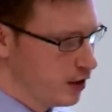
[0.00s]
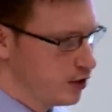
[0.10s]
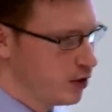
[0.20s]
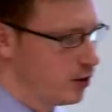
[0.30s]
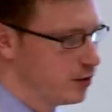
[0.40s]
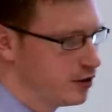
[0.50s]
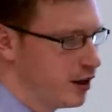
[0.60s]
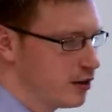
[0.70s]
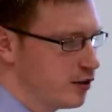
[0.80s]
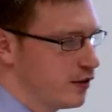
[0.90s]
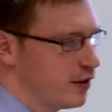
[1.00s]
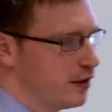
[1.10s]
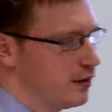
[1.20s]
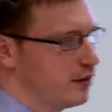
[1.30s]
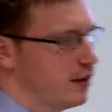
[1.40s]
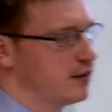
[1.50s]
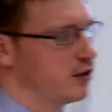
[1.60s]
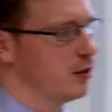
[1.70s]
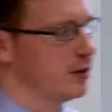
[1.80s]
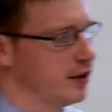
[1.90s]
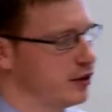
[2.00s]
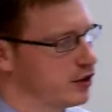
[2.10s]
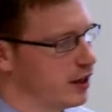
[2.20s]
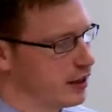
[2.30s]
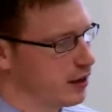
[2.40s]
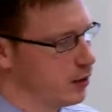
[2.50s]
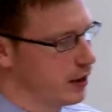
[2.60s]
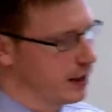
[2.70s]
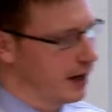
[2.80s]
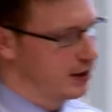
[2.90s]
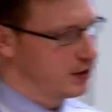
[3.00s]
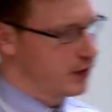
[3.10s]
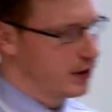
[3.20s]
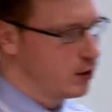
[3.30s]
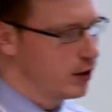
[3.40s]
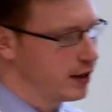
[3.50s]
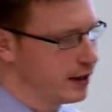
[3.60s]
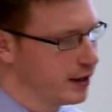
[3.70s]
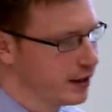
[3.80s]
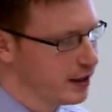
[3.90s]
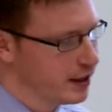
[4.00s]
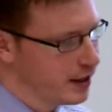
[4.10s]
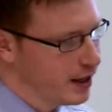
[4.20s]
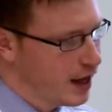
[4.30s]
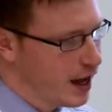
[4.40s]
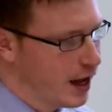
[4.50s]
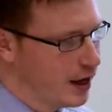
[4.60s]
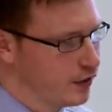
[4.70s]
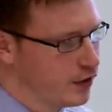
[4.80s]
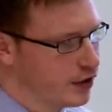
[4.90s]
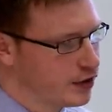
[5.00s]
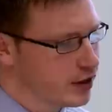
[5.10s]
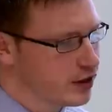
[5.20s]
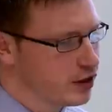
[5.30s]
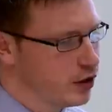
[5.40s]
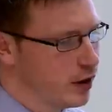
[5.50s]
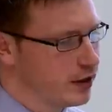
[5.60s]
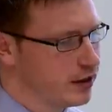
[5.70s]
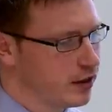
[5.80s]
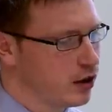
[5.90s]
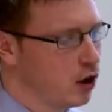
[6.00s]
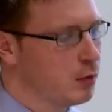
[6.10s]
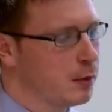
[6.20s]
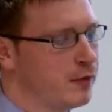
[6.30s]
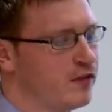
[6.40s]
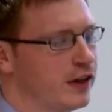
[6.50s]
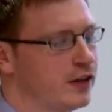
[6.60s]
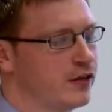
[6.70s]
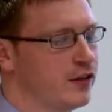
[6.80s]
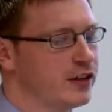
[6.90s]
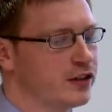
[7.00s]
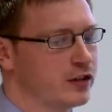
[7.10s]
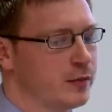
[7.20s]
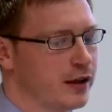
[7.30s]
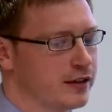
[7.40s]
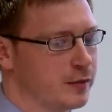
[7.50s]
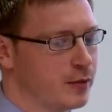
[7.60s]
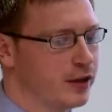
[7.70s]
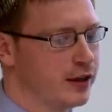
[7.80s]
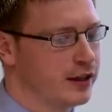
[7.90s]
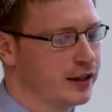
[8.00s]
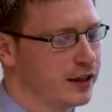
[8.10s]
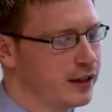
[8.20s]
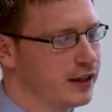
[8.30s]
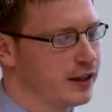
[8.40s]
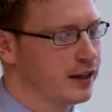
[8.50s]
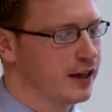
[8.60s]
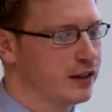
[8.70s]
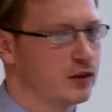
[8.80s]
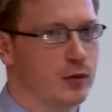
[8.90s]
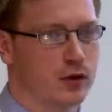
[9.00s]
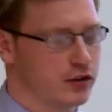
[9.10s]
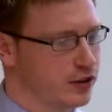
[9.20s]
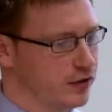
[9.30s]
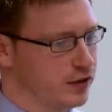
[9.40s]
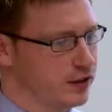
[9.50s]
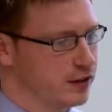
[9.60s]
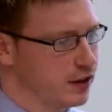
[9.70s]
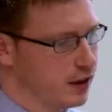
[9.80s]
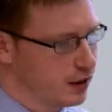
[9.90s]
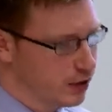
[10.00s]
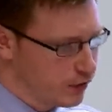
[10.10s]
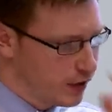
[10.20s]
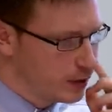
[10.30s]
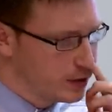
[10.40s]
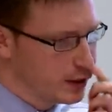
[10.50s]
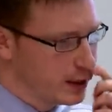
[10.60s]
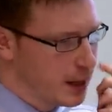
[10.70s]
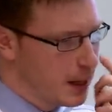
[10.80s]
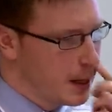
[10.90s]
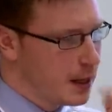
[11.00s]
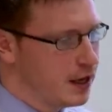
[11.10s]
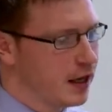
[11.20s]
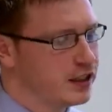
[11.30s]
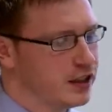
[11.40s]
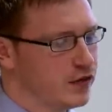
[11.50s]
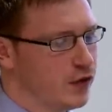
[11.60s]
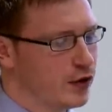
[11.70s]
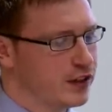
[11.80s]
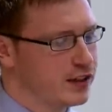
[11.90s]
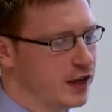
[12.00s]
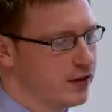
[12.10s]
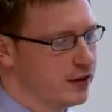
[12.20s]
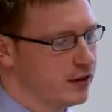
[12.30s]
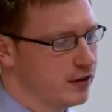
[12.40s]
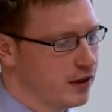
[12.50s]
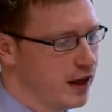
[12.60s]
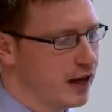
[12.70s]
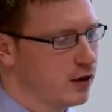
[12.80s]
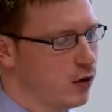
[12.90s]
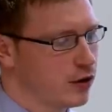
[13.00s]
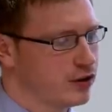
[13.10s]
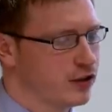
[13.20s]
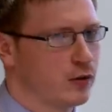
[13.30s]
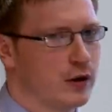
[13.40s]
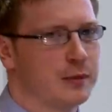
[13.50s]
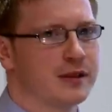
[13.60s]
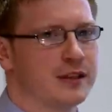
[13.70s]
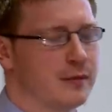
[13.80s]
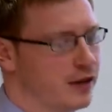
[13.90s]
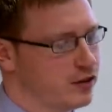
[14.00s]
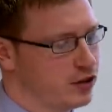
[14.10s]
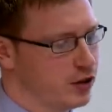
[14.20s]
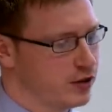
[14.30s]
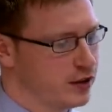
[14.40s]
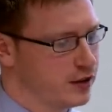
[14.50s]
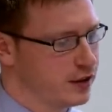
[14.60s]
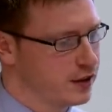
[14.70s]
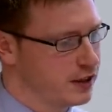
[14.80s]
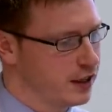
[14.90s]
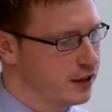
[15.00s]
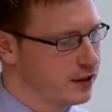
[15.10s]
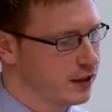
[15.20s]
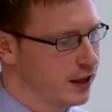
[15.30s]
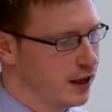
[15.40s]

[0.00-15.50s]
So Charles River as a company, just at a quick glance very quickly, if you're interested, who are they? They're a global provider of research models and preclinical, clinical and support services. They're founded in 1947. The headquarters are in Wilmington, Massachusetts in the States.